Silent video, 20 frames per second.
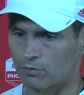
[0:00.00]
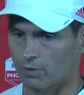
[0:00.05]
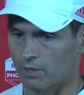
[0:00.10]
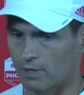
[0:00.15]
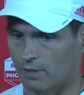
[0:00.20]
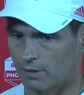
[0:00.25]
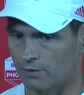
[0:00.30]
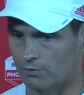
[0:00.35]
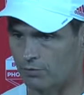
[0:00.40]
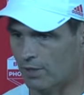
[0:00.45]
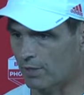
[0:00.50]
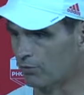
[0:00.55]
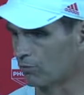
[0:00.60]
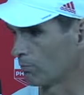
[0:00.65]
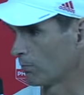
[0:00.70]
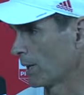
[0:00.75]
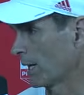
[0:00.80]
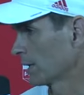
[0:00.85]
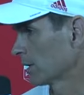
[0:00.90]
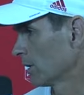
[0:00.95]
He's had some
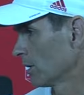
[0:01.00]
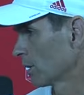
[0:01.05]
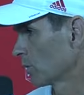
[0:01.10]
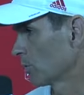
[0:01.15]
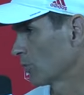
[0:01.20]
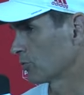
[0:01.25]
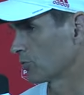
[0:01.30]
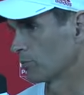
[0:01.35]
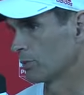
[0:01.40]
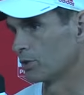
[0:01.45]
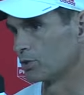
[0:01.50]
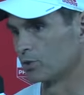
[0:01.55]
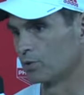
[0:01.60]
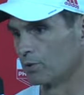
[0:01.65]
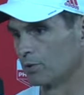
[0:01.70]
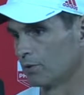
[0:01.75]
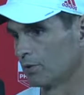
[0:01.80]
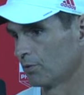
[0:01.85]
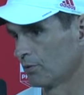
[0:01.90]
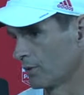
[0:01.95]
bad luck with some
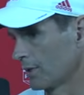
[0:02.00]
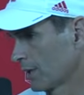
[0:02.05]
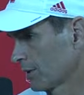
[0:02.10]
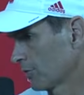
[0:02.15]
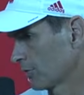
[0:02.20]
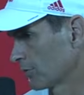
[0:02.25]
injuries and got